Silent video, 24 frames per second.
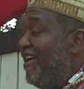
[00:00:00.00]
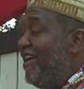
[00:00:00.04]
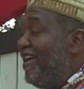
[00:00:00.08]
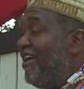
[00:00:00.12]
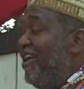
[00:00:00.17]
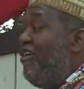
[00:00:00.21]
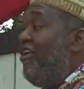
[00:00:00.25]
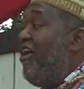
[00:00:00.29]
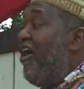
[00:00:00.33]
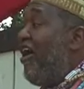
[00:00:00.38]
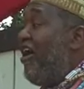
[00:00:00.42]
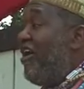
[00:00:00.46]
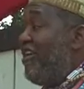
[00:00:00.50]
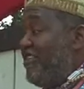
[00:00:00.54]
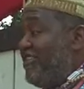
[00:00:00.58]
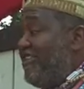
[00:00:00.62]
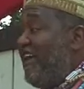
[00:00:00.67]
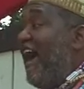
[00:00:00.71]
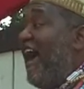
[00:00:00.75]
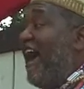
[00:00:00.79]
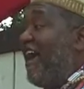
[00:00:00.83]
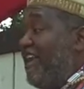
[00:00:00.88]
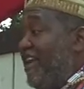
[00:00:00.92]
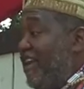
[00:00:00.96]
You are
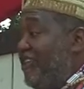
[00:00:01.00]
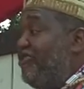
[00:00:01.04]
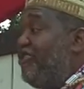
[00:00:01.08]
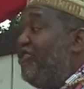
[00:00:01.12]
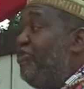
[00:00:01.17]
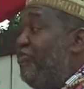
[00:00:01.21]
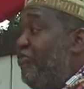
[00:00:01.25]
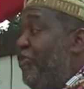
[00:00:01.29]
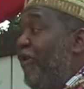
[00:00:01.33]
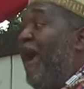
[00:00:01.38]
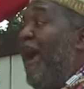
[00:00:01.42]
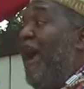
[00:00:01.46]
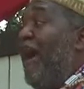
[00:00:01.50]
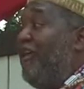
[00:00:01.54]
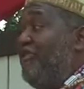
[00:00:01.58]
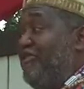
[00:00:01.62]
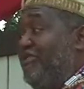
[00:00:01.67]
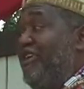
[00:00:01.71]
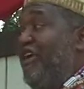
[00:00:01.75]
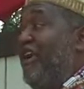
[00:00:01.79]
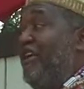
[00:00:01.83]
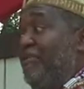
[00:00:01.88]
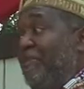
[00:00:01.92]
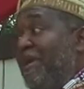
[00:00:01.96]
entirely too
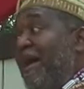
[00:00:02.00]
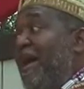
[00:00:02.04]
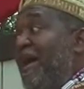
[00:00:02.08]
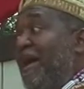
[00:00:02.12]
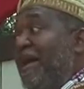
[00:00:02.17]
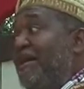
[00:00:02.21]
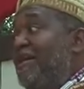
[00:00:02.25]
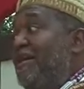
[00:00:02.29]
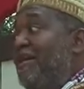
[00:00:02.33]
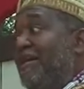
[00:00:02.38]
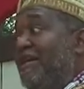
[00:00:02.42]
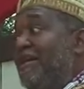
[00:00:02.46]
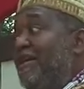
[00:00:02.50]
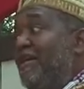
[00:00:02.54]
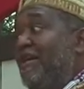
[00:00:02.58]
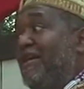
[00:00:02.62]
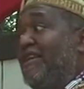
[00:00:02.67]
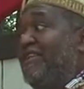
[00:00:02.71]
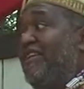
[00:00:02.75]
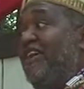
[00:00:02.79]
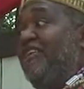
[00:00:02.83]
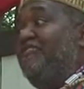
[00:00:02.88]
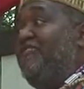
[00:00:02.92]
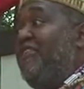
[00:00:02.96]
proud, young man.
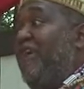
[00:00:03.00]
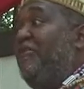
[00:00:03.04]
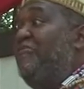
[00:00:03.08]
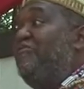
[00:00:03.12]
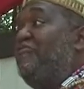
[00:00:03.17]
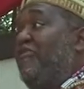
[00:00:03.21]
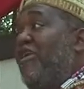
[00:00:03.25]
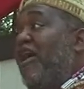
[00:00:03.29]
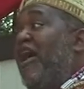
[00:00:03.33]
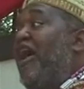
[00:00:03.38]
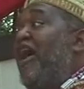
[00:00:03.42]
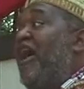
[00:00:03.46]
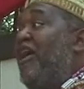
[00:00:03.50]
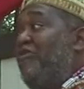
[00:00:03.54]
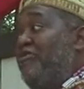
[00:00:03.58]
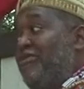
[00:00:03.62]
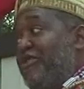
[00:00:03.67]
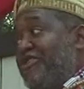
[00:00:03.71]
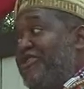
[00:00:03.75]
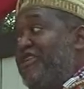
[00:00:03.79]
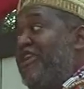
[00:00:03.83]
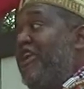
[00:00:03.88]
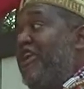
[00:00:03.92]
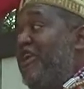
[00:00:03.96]
There's something wrong
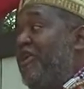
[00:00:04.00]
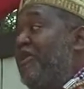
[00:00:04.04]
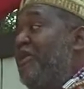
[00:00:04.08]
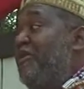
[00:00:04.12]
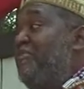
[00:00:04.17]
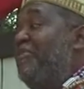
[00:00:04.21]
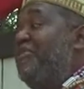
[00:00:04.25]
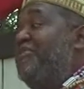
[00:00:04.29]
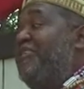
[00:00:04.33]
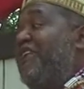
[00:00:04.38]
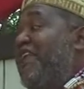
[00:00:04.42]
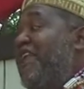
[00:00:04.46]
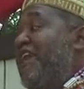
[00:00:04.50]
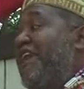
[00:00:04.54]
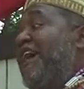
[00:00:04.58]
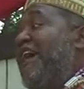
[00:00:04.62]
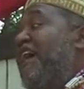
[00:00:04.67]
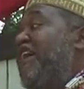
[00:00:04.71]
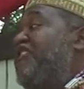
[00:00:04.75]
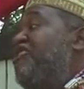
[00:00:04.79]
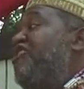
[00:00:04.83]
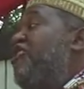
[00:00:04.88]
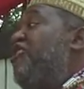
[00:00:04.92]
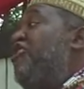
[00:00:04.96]
with you. But then
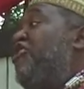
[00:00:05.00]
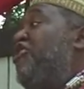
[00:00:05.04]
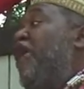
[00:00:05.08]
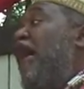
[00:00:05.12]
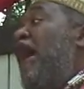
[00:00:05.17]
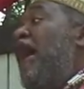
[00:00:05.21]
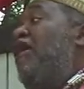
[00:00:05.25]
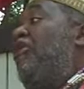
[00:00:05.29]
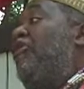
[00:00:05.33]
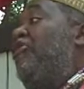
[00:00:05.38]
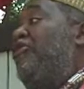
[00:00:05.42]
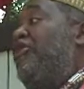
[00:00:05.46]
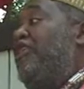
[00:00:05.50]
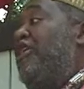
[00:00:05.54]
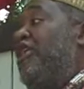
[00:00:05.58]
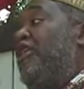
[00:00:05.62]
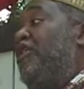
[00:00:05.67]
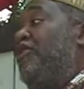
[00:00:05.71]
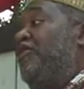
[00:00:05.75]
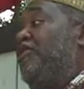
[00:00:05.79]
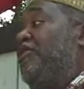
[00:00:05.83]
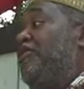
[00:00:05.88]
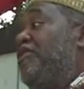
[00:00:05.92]
again, how old are you?